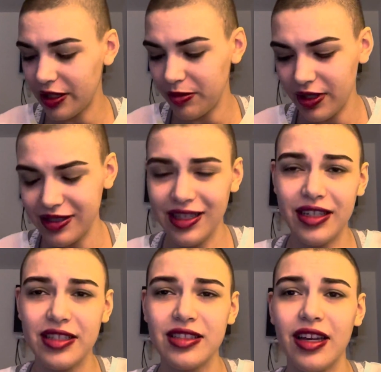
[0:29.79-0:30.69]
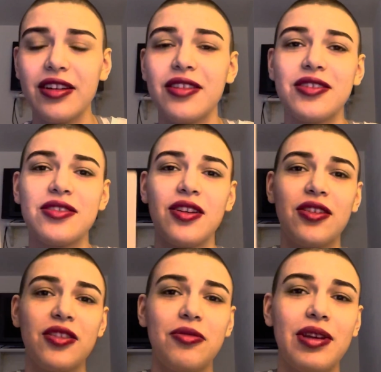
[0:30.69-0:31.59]
because I decided to
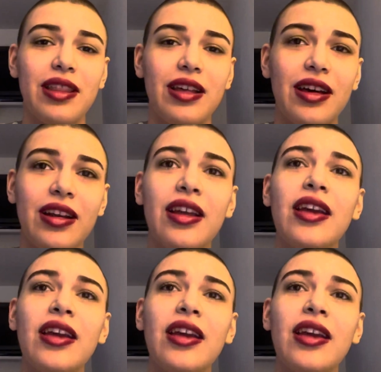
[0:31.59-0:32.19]
start doing that,